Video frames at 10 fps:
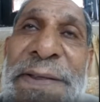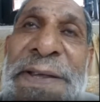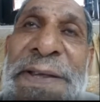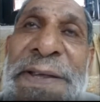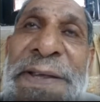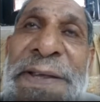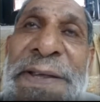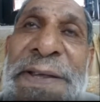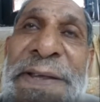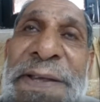the
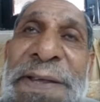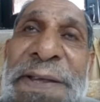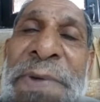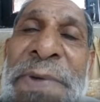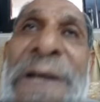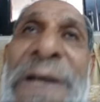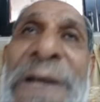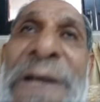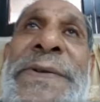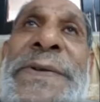vitamin
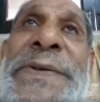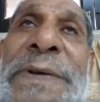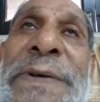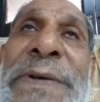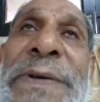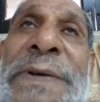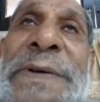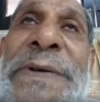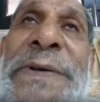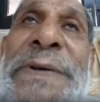B12 is not
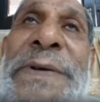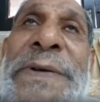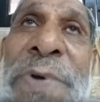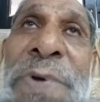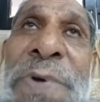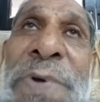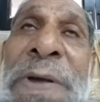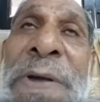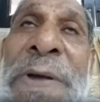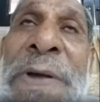reabsorbed
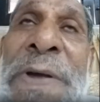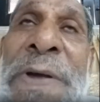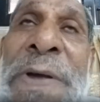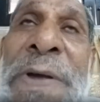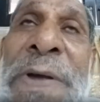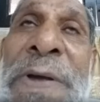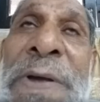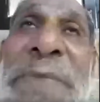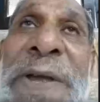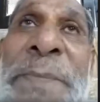or
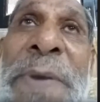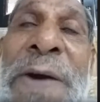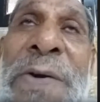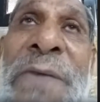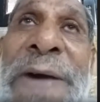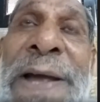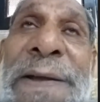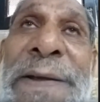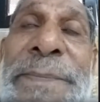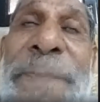from that part of
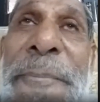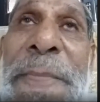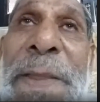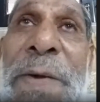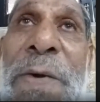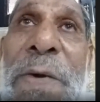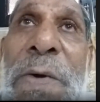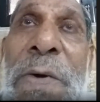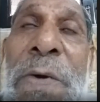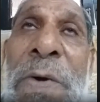ileum.
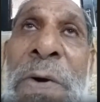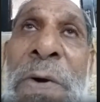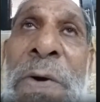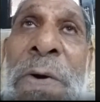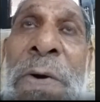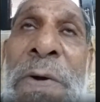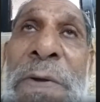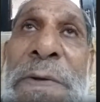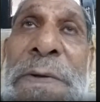Or